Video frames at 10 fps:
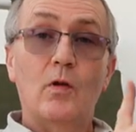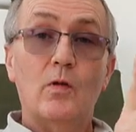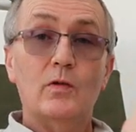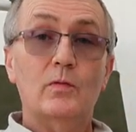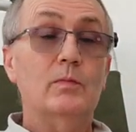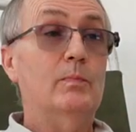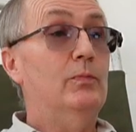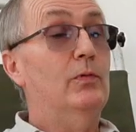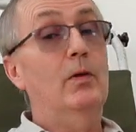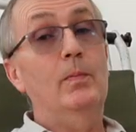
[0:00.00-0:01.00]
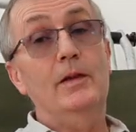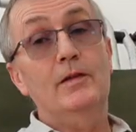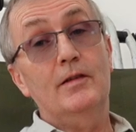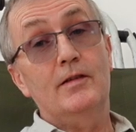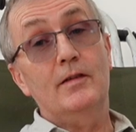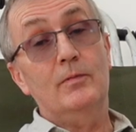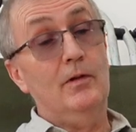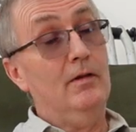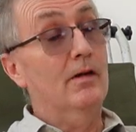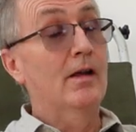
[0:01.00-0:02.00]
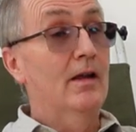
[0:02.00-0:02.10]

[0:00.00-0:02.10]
which was probably just as well,